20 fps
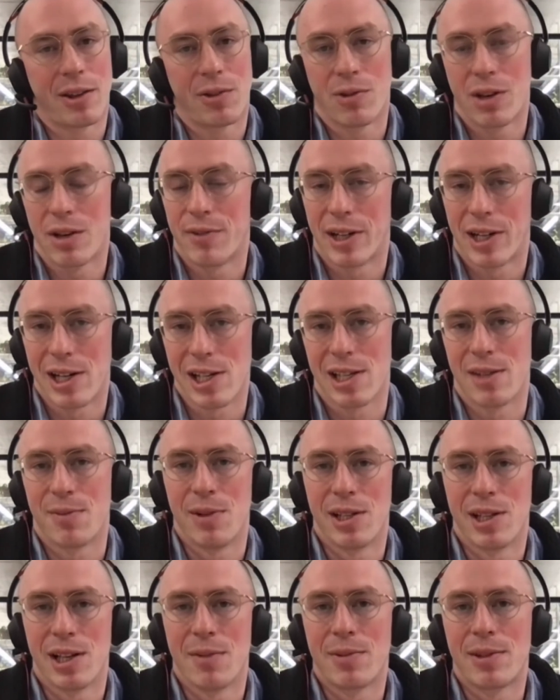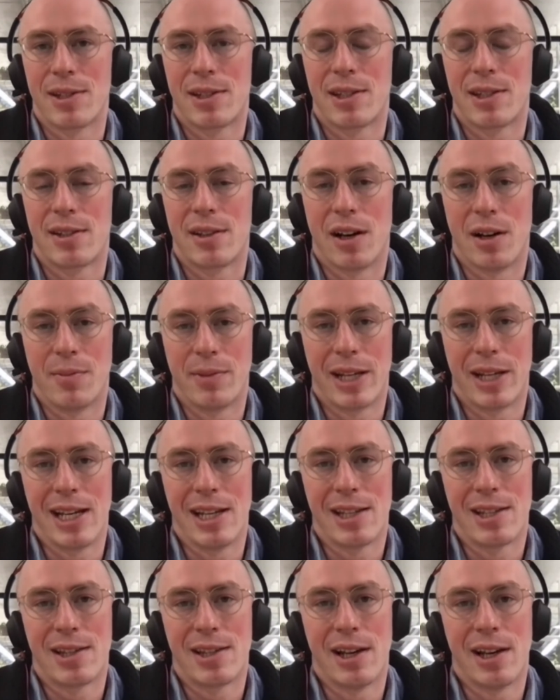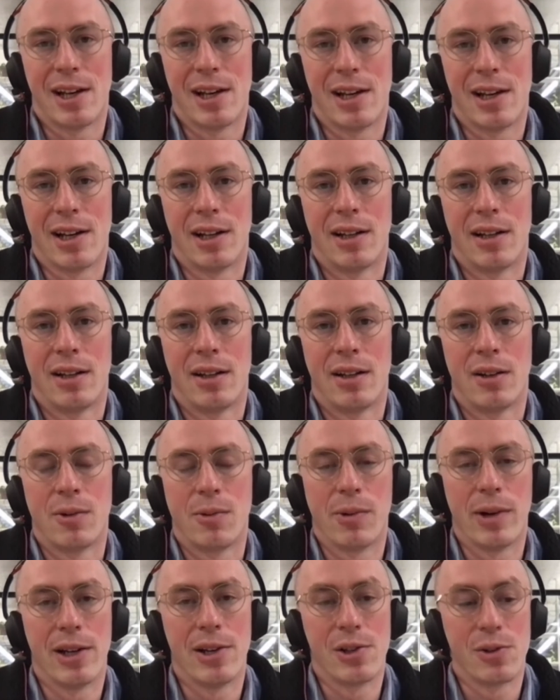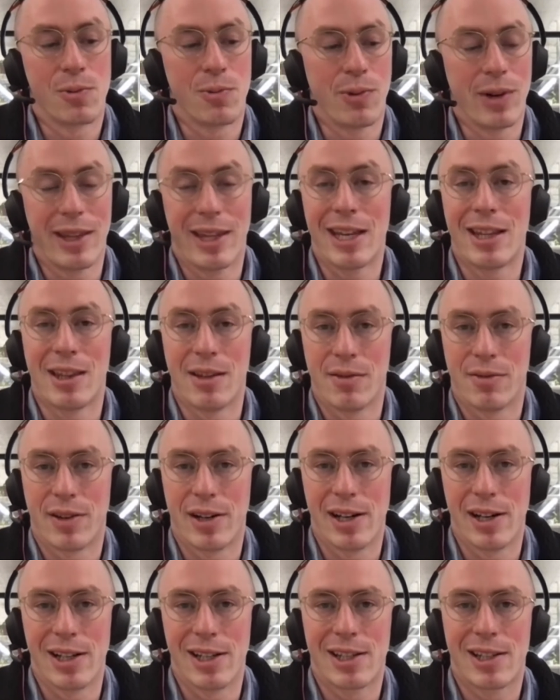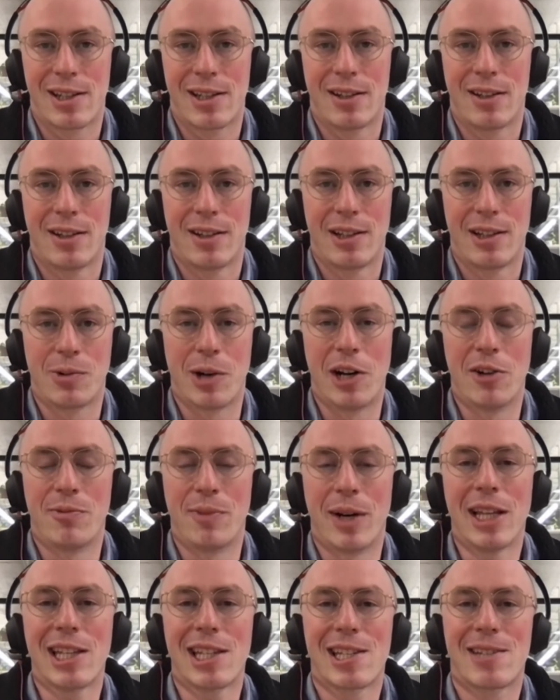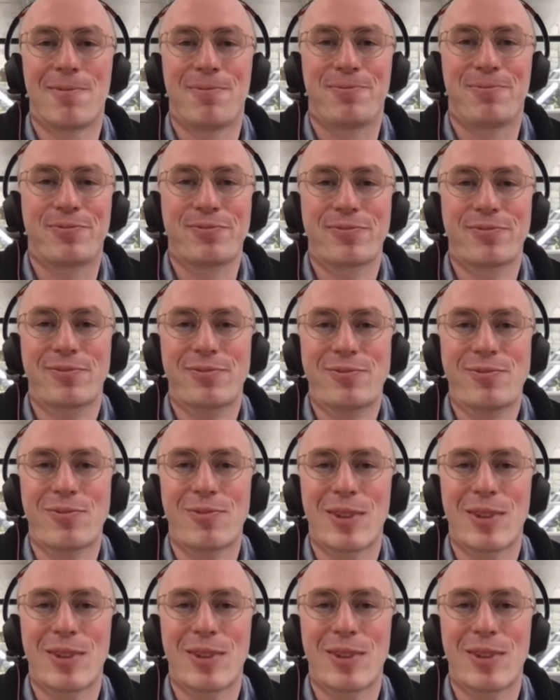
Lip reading: 1 in 3 of our customers updates their wills within the first 12 months,